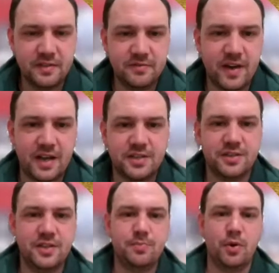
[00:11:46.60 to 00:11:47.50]
In fact,
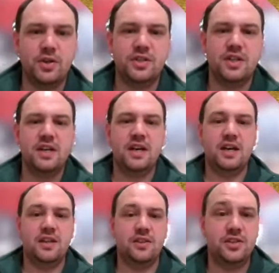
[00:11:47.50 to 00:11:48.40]
at this point,
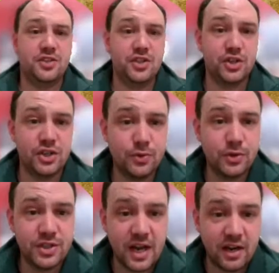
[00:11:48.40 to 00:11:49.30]
the decision
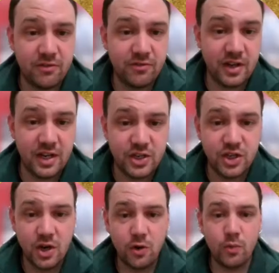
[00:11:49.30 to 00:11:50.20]
to attack a
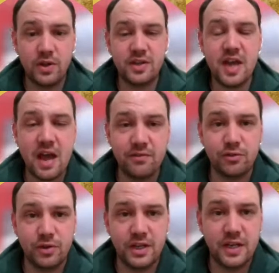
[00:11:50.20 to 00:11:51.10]
village with
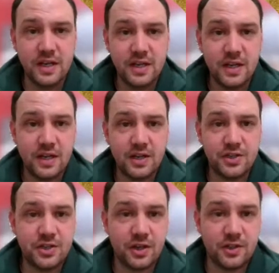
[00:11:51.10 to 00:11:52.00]
cavalry
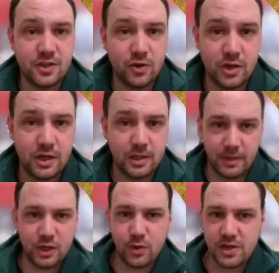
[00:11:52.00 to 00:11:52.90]
starts to look a little
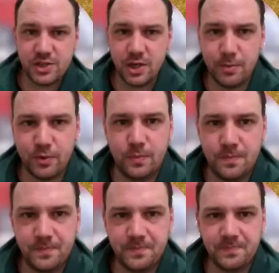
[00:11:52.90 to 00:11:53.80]
bit questionable.